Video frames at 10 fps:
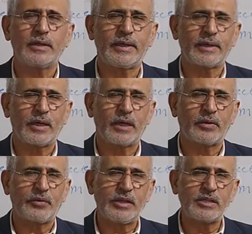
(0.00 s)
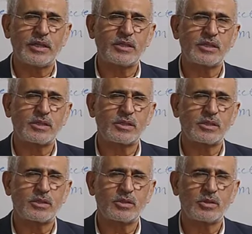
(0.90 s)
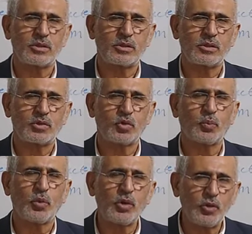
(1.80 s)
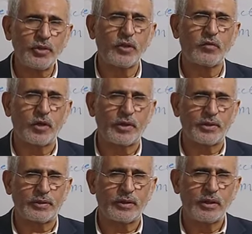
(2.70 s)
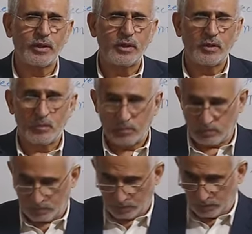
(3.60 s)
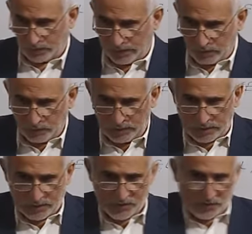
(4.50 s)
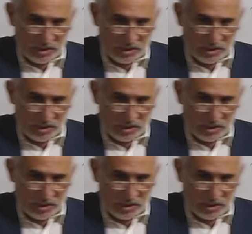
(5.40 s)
There are reasons to pollute the water. When we are